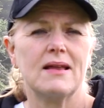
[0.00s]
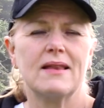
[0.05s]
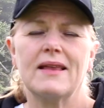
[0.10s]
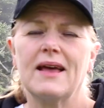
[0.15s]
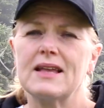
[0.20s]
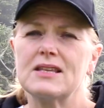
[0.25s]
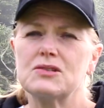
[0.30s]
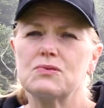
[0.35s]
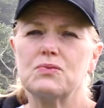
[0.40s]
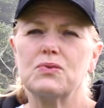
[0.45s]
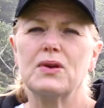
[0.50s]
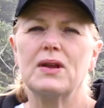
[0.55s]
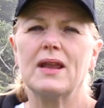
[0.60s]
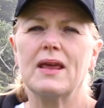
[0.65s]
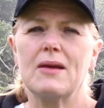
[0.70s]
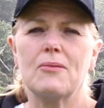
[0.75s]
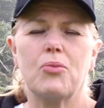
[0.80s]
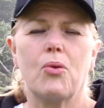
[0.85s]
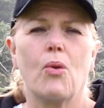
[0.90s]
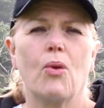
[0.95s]
That's
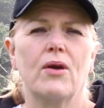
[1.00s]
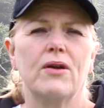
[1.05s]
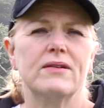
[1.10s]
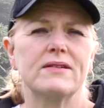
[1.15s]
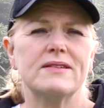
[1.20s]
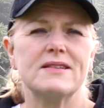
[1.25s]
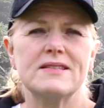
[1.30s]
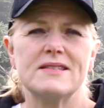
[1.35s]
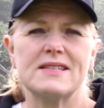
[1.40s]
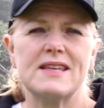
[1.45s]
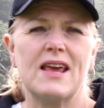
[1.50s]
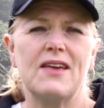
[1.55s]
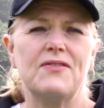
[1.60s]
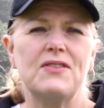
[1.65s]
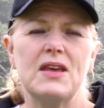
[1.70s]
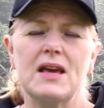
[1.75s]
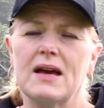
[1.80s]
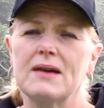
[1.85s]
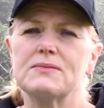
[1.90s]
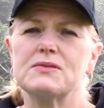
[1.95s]
really important, and
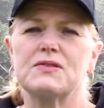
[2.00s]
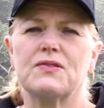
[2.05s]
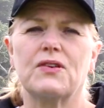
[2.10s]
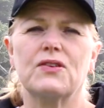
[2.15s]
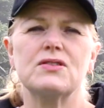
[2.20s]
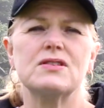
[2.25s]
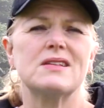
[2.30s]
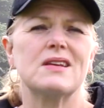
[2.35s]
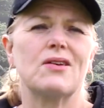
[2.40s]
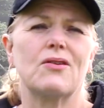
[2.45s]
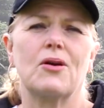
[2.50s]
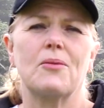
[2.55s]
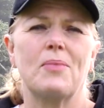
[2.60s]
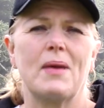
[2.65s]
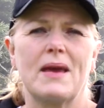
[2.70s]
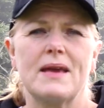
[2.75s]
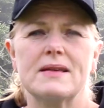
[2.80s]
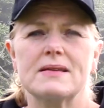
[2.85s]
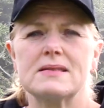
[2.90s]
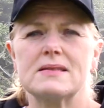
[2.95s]
safety comes first here at
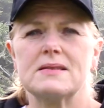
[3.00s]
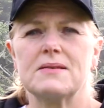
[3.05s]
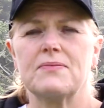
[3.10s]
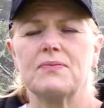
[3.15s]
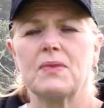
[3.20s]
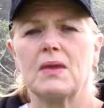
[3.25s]
Pace.